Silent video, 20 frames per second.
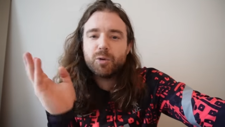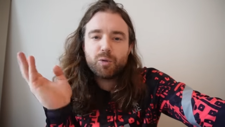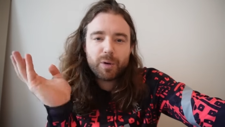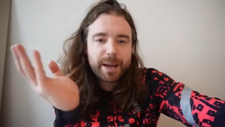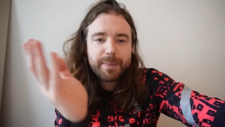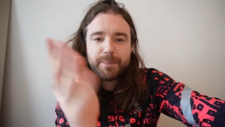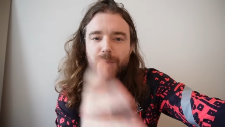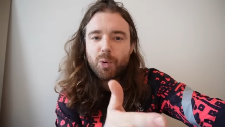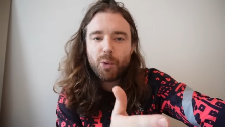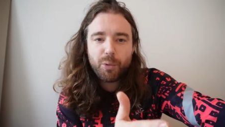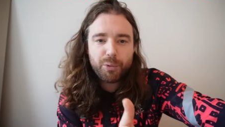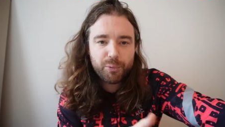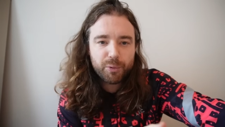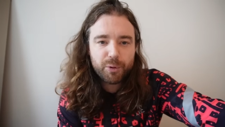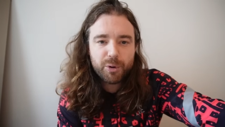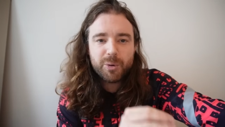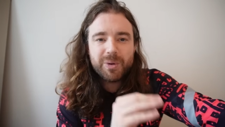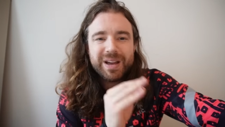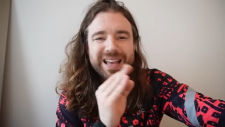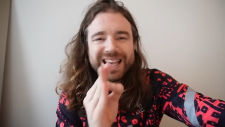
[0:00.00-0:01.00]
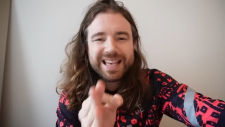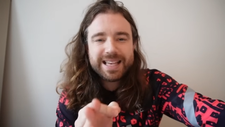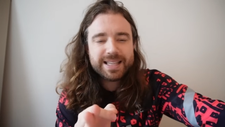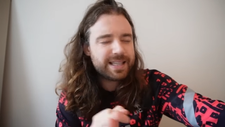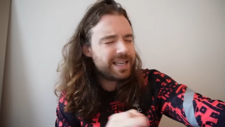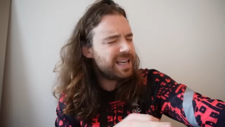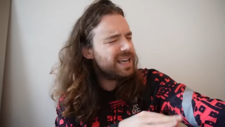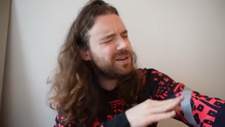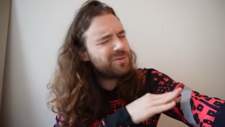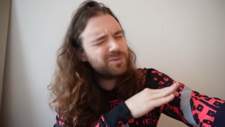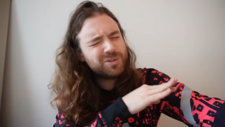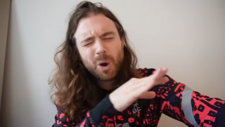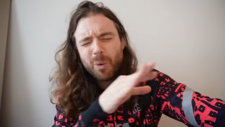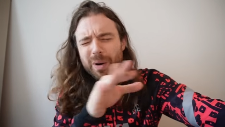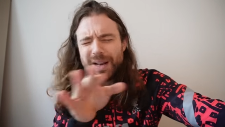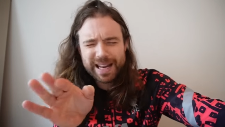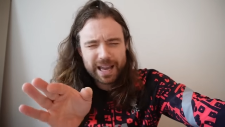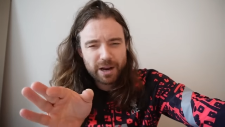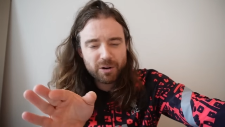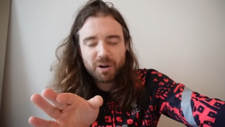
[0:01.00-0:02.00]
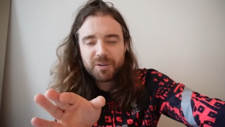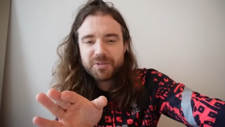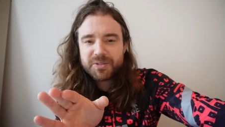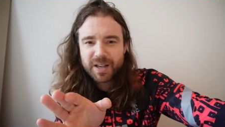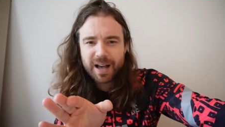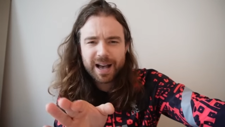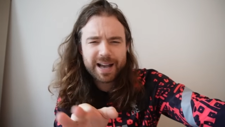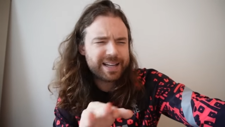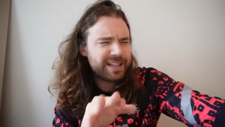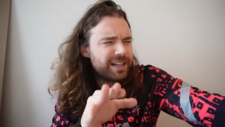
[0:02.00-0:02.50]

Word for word: Great ball through, easy, nowhere near offside.